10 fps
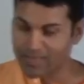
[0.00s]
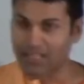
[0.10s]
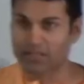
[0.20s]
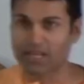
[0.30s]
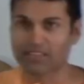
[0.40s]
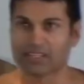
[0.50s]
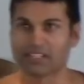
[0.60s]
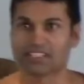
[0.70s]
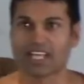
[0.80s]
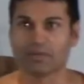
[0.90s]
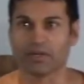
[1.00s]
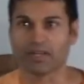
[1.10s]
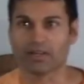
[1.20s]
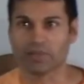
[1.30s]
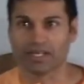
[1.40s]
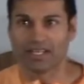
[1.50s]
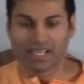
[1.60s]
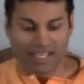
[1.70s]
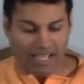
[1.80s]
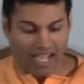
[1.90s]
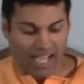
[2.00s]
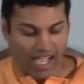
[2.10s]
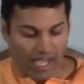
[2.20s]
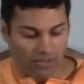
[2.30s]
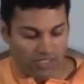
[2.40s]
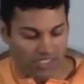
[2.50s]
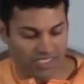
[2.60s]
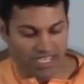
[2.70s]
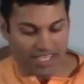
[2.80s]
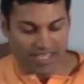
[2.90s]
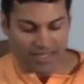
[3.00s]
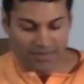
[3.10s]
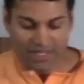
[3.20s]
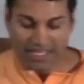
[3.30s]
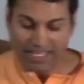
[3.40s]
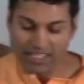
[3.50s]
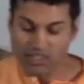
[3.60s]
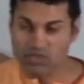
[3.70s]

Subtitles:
I don't have a lot of time here now, but I will just say that in the